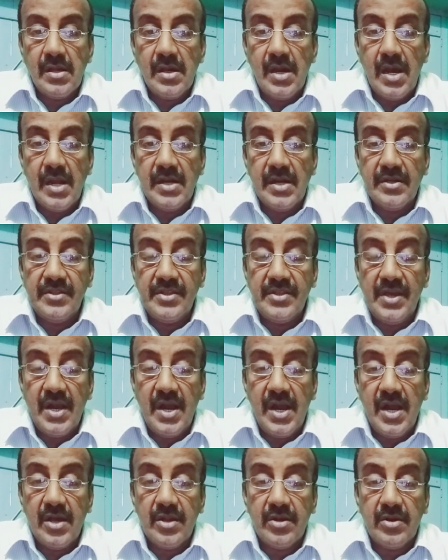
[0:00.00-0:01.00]
and they
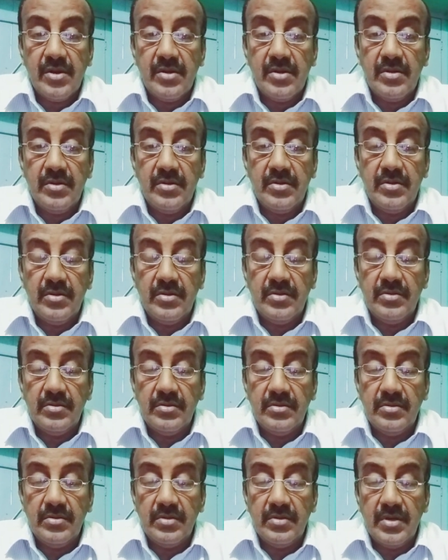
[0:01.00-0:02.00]
are
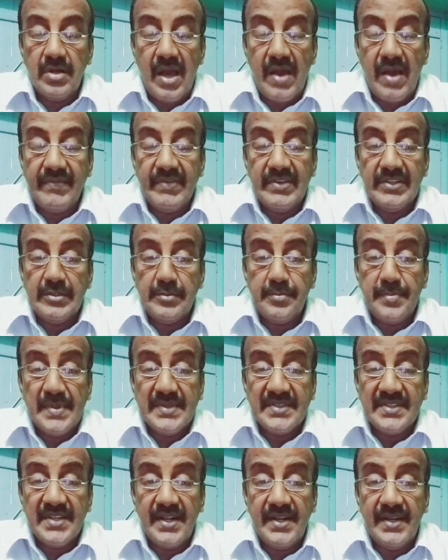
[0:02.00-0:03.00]
having
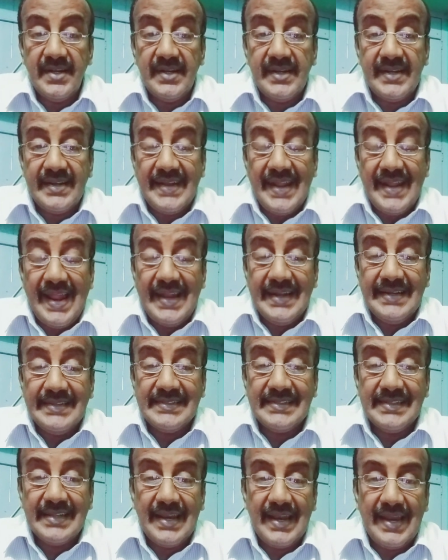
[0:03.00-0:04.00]
special
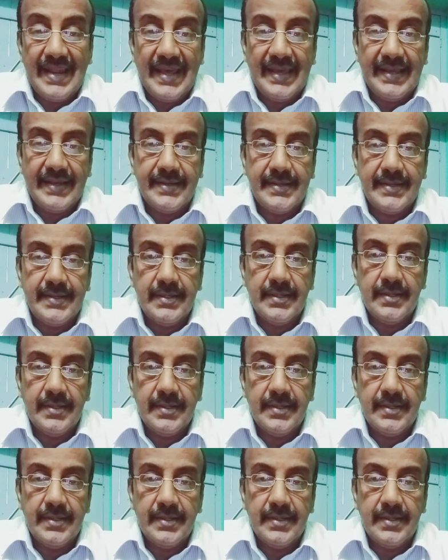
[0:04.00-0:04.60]
talents like